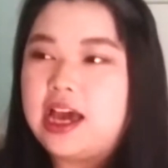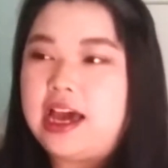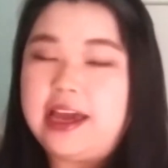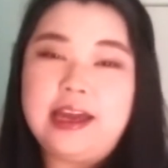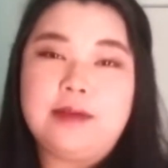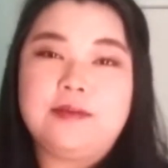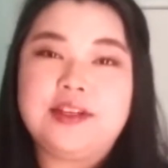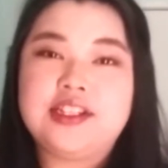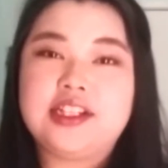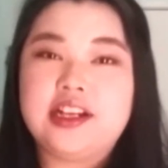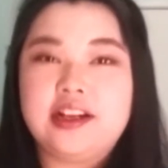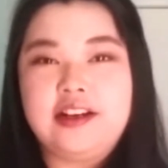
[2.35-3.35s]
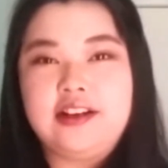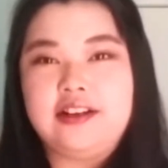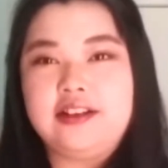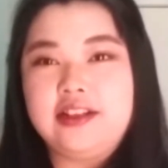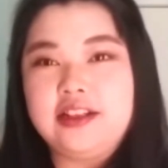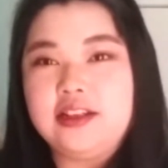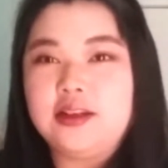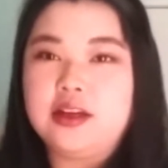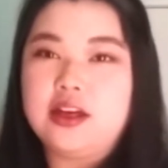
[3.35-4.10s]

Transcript: I have returned.